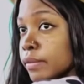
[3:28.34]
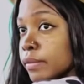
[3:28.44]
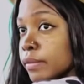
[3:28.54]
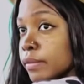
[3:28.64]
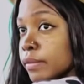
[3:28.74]

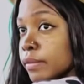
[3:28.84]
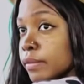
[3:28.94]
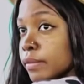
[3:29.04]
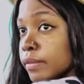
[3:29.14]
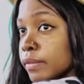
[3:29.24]

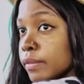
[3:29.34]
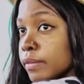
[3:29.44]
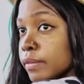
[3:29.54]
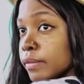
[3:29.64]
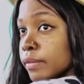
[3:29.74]

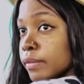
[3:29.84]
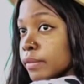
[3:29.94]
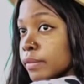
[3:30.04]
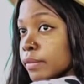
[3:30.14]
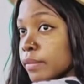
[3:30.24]

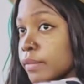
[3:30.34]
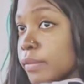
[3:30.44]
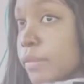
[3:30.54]
No words are spoken by the person on screen.